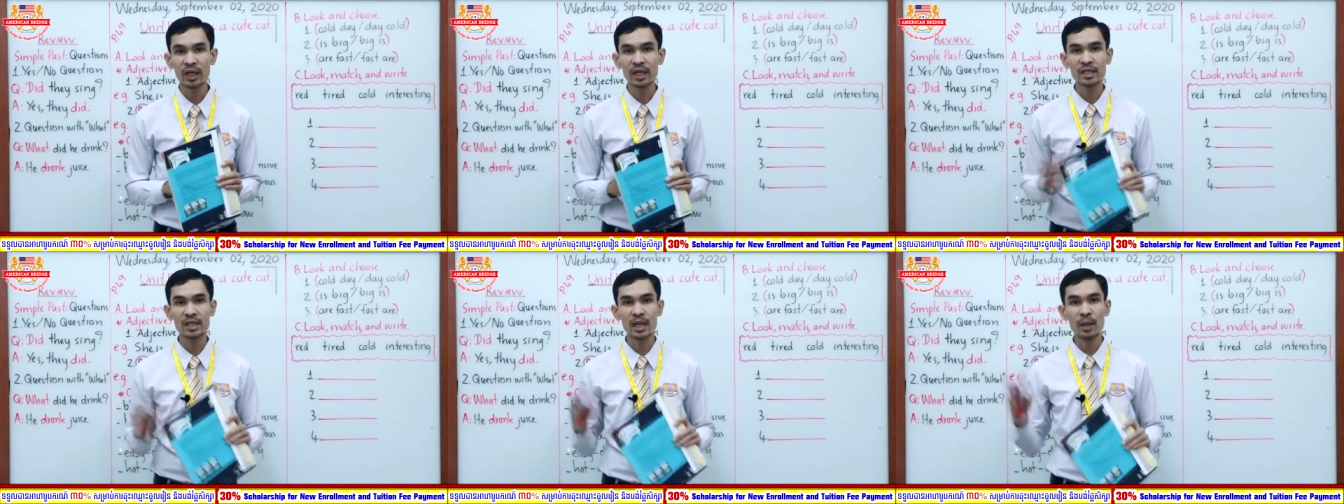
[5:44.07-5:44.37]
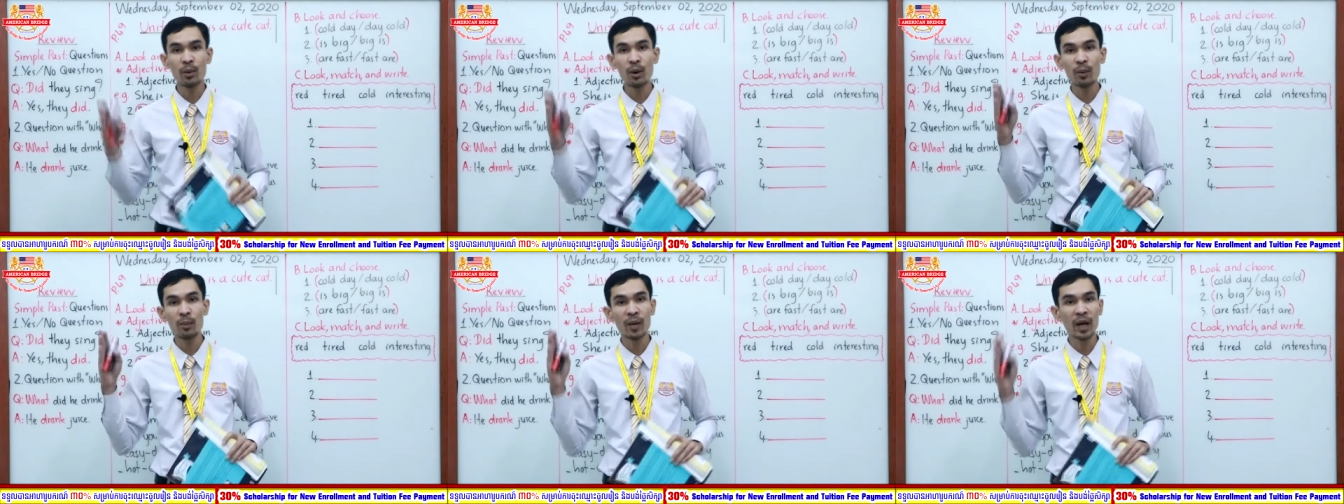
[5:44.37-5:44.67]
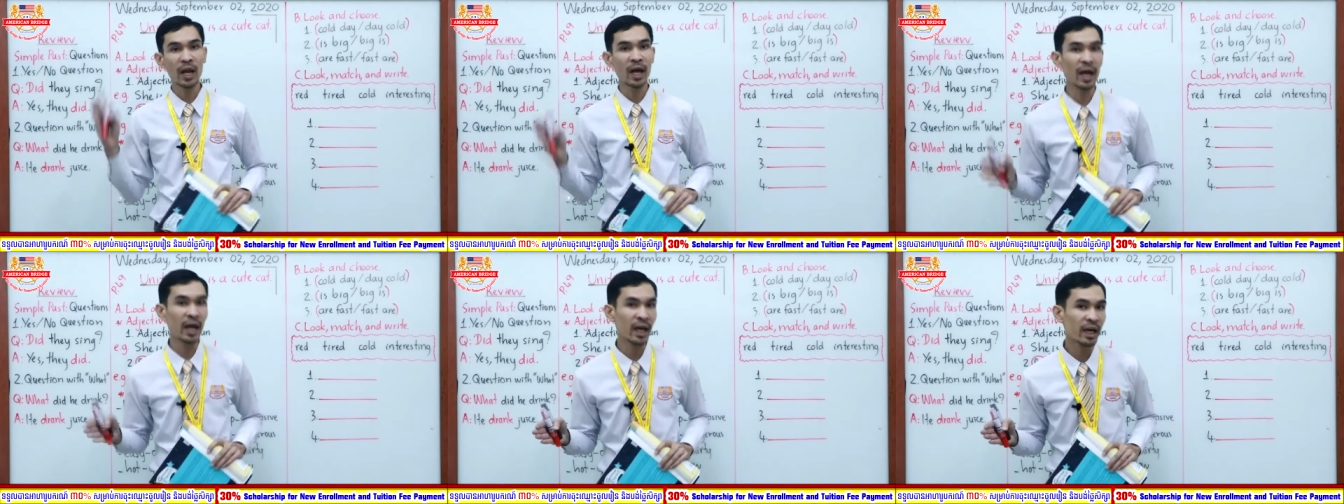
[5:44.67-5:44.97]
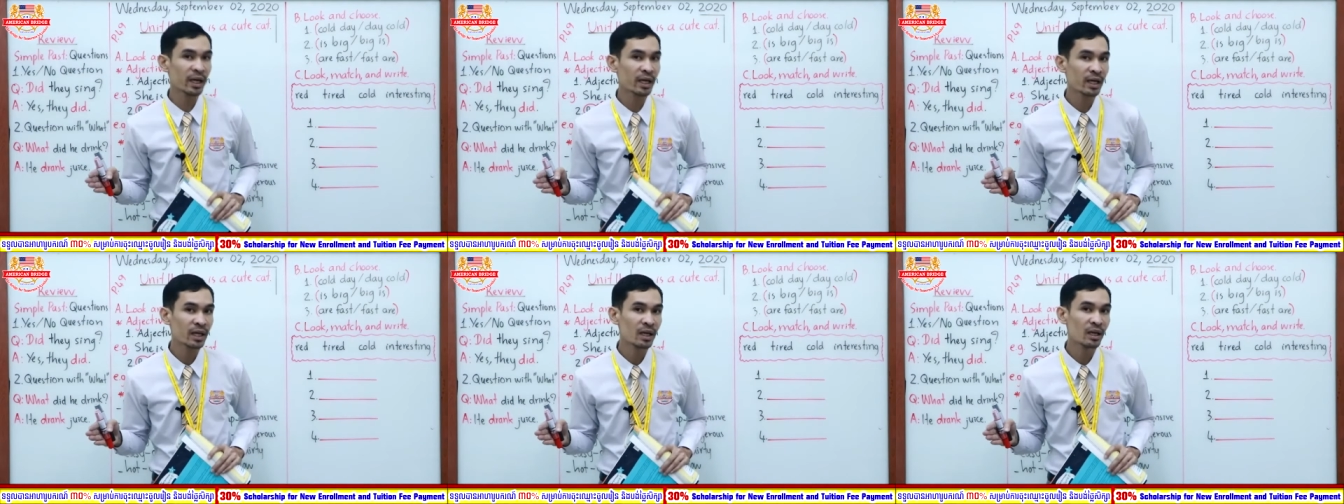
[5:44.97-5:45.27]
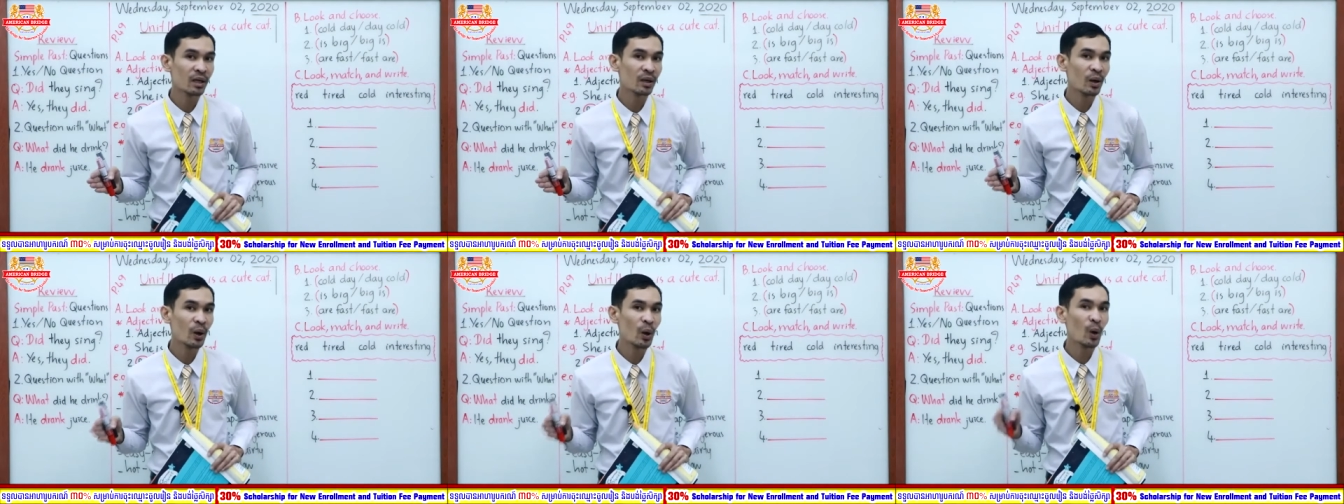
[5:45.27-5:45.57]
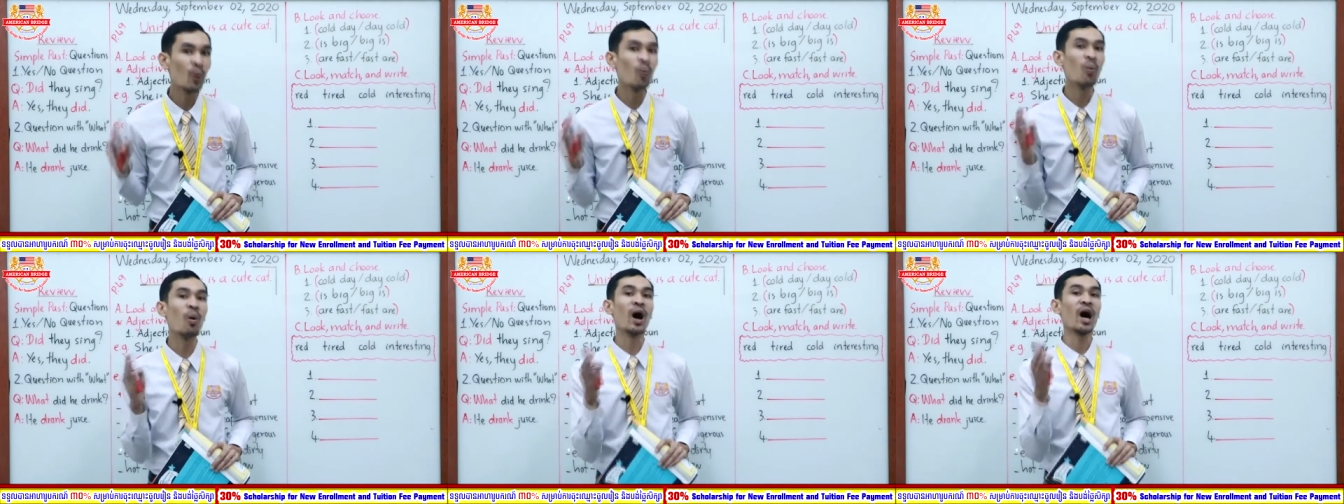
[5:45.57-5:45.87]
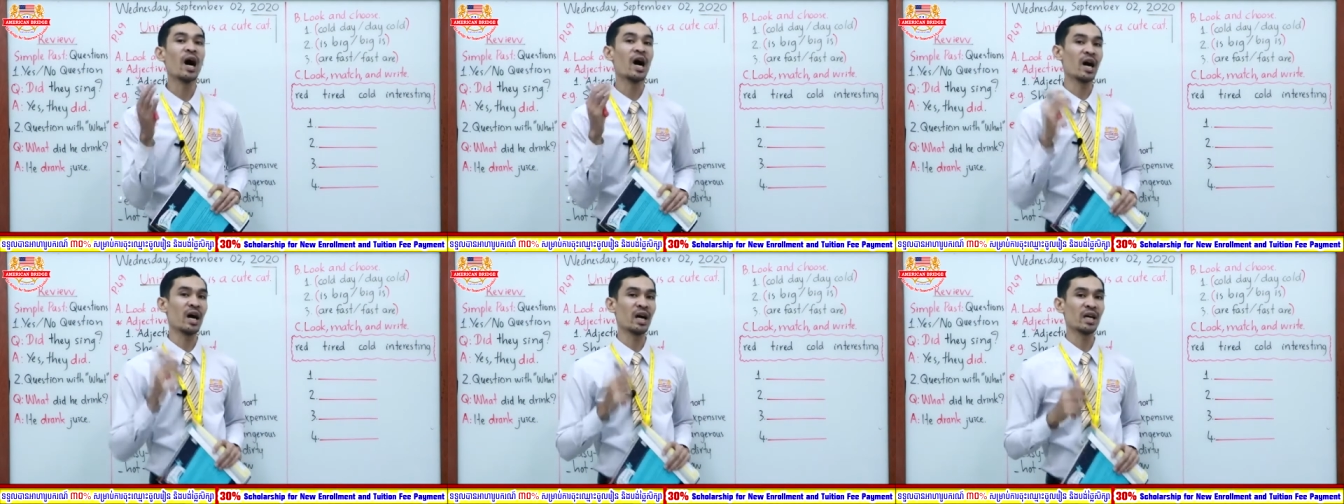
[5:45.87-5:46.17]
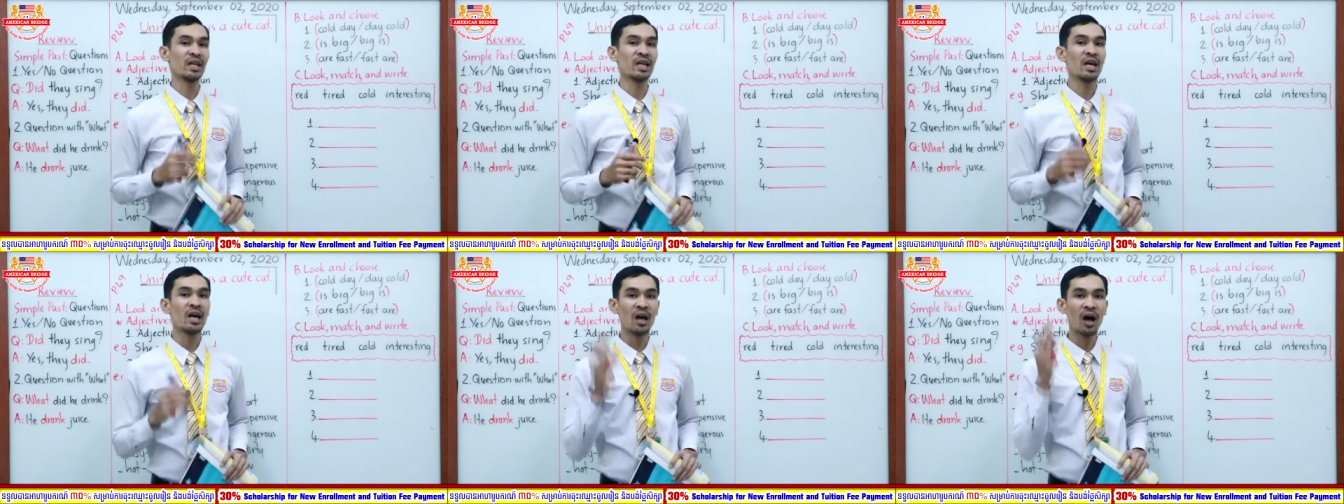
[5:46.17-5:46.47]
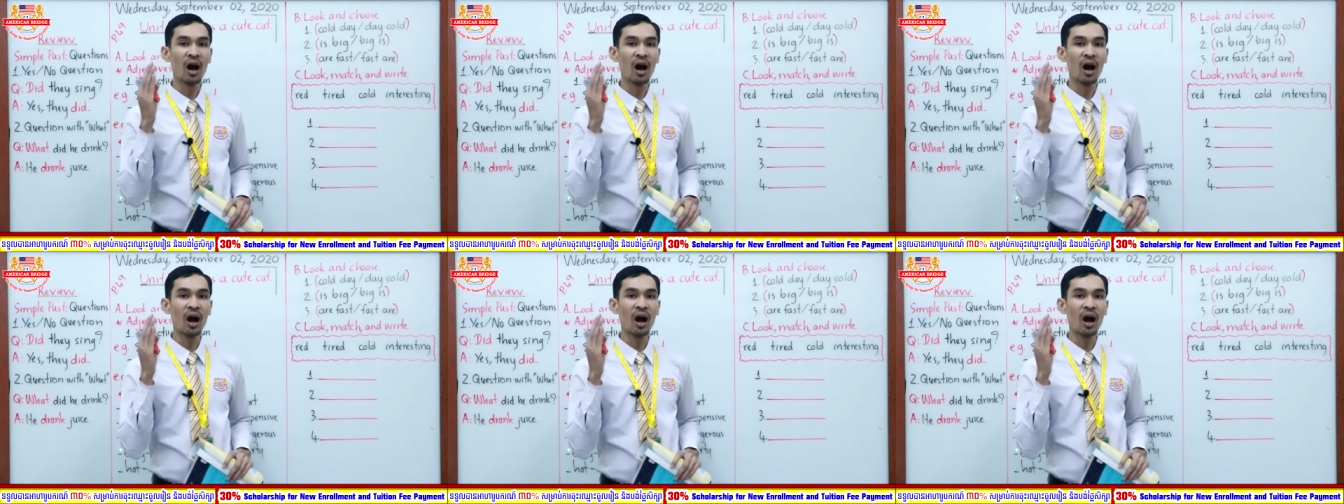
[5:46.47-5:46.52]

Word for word: Example, black, white,